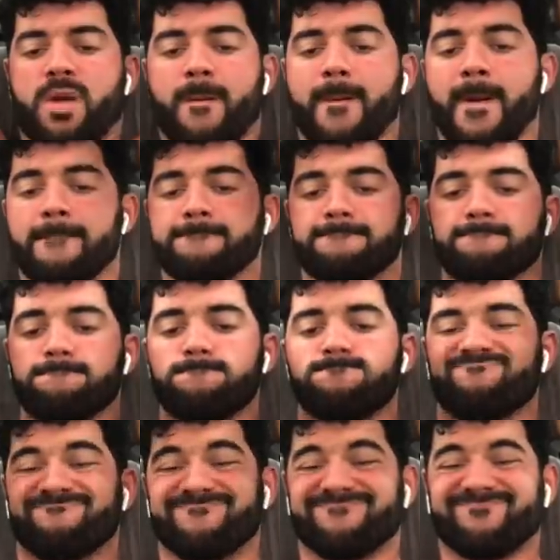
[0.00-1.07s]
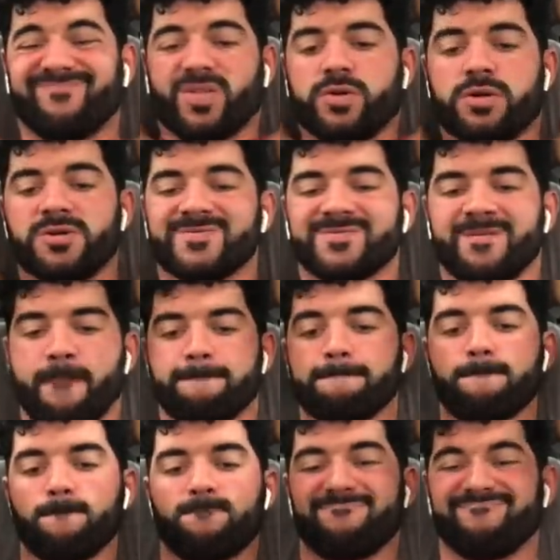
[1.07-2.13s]
Assuming that you are
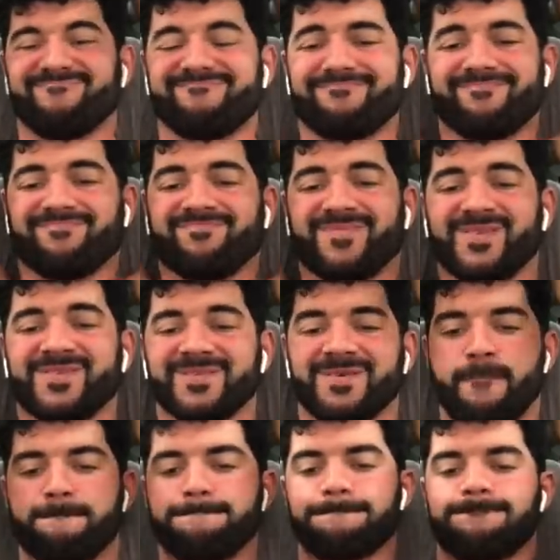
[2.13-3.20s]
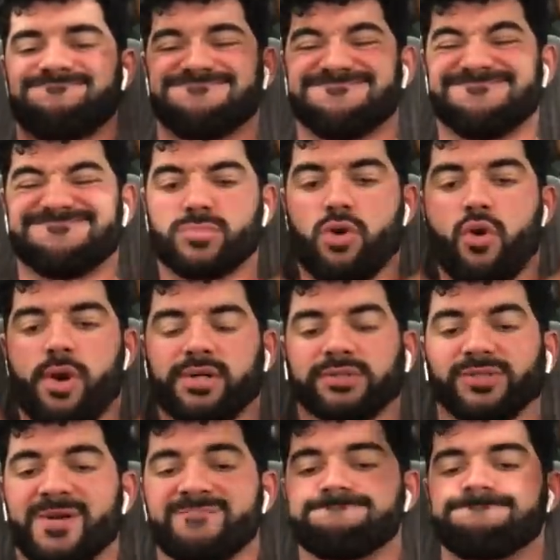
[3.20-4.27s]
performing quality sets, good
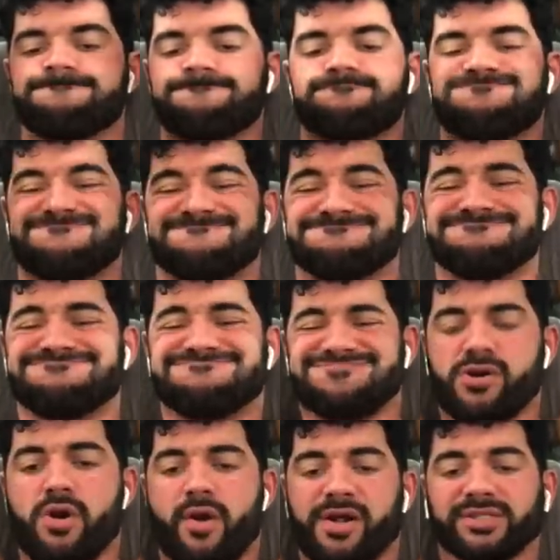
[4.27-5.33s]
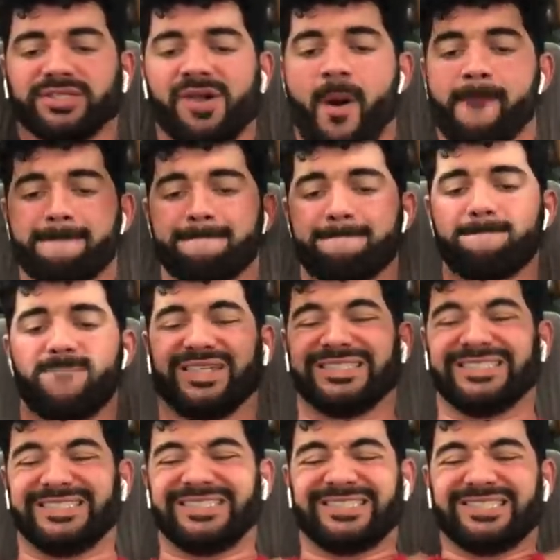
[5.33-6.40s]
exercise selection with full range of
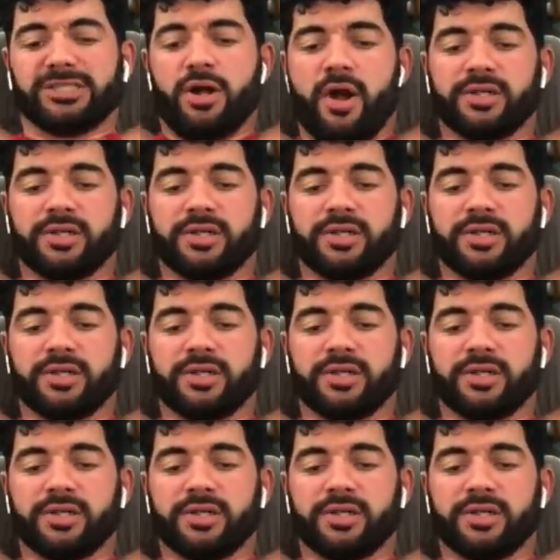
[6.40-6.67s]
motion,